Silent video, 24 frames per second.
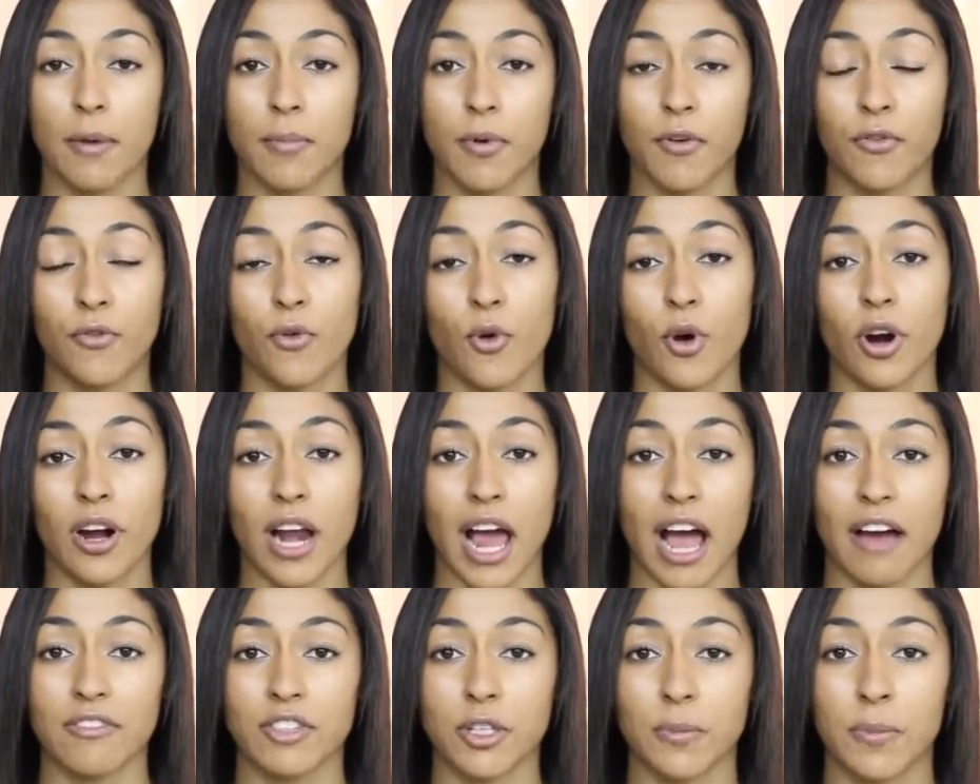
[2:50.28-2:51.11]
before
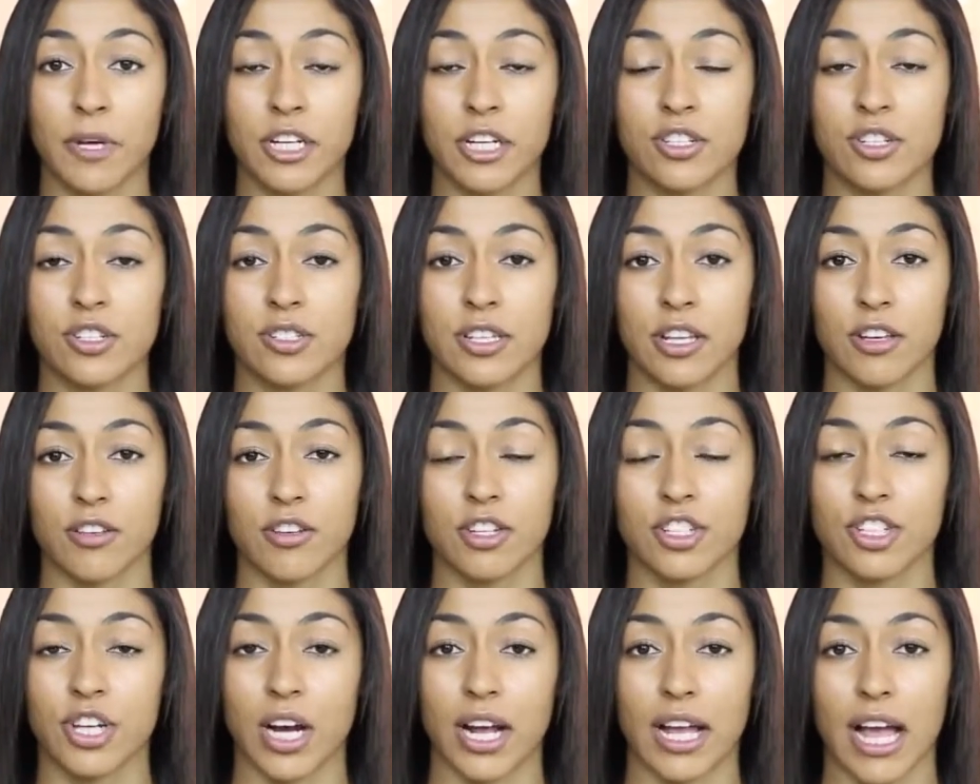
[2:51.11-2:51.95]
and after pictures that
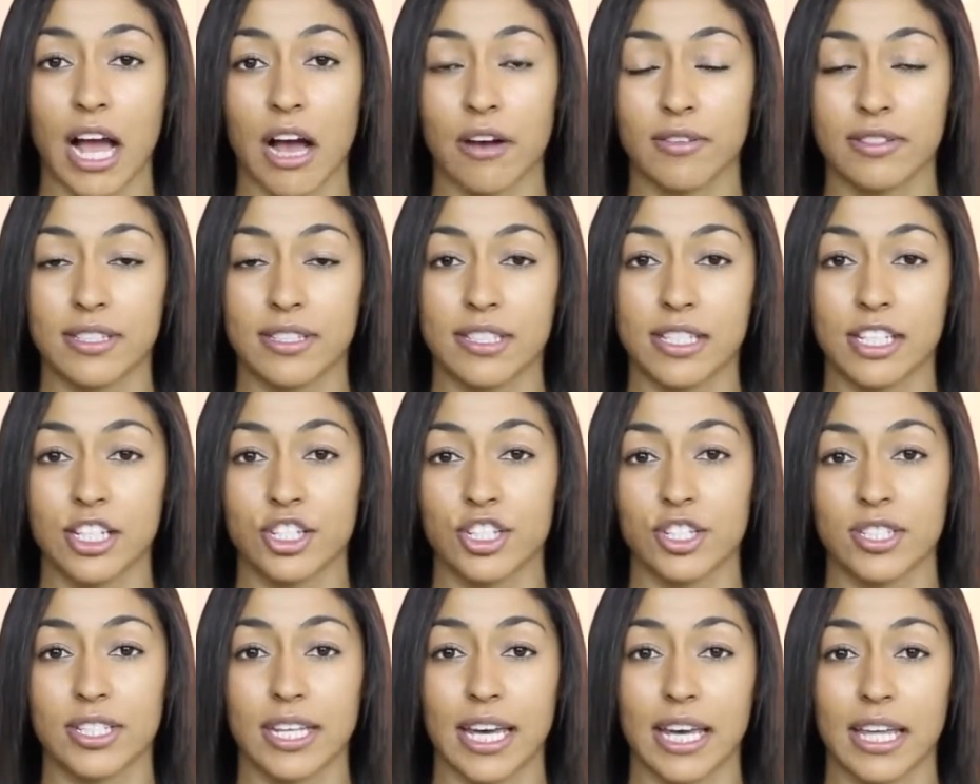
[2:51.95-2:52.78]
you can check out and see
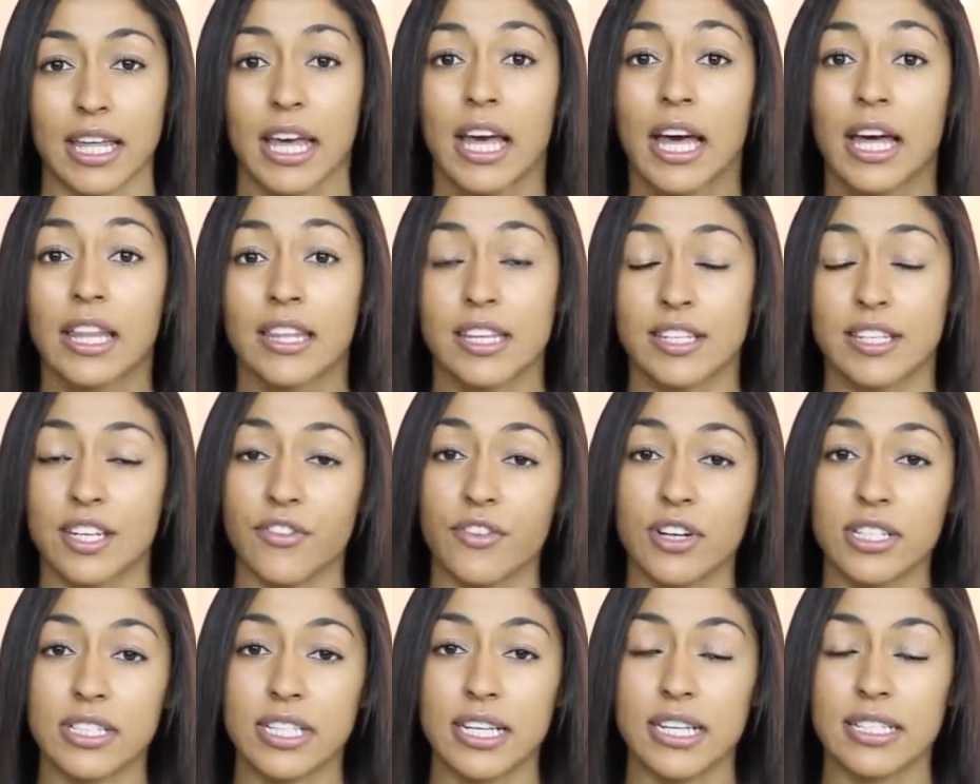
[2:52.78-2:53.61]
just like the
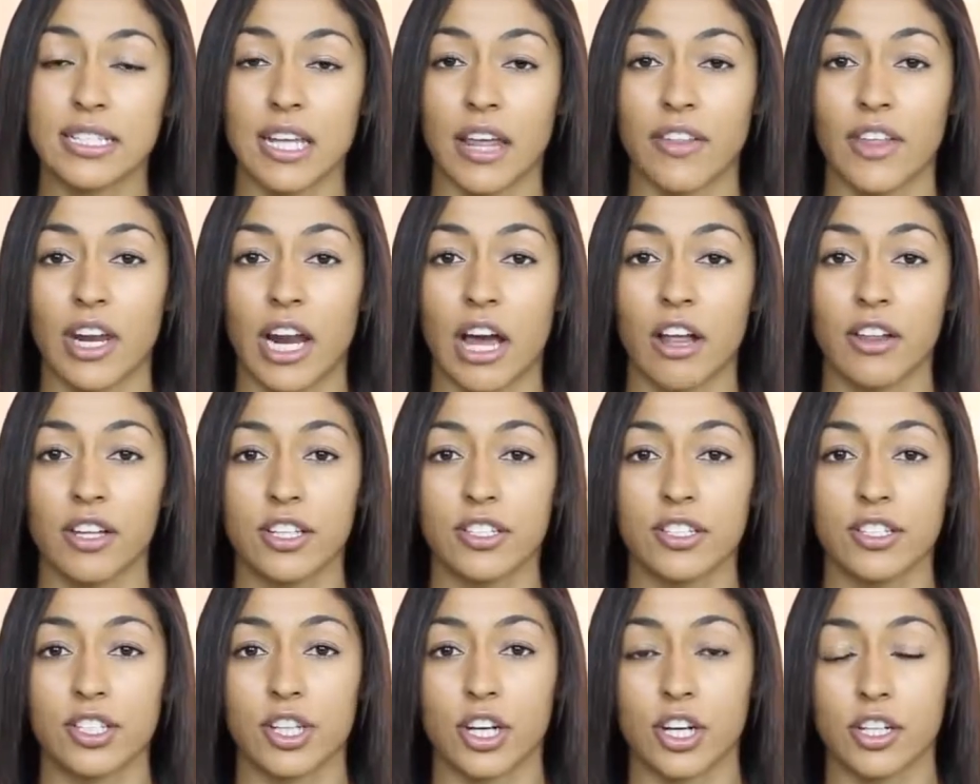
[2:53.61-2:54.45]
differences. And then I'll
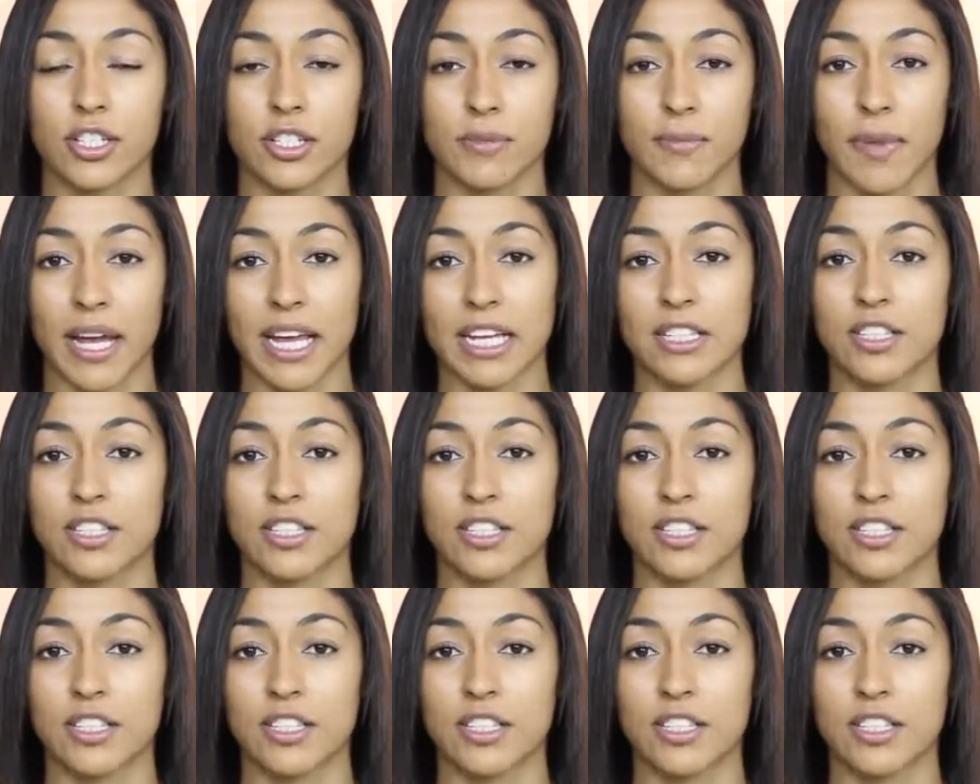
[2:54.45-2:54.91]
insert my